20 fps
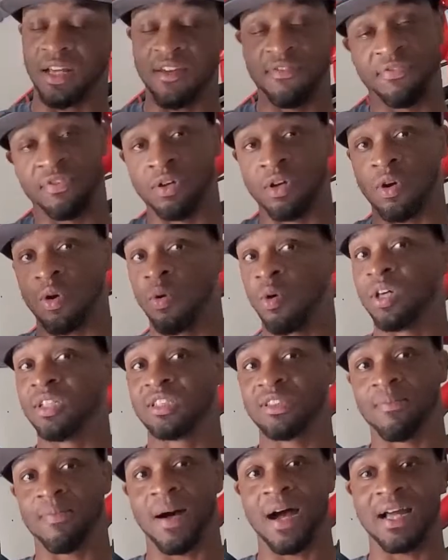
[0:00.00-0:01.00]
If you're going
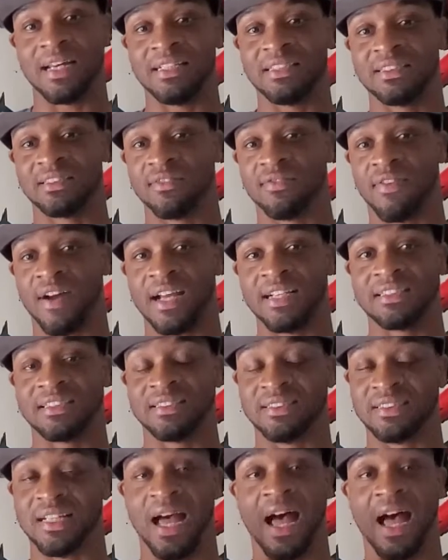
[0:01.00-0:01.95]
to buy these devices,